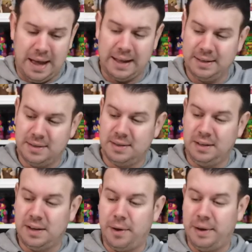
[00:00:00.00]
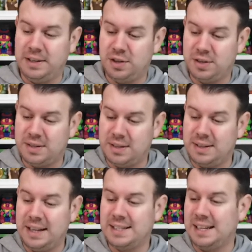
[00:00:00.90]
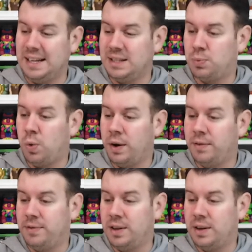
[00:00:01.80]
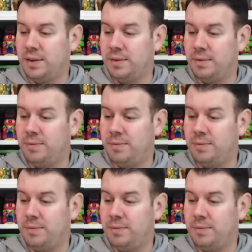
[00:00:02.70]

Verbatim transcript: and you know it's just this is one of the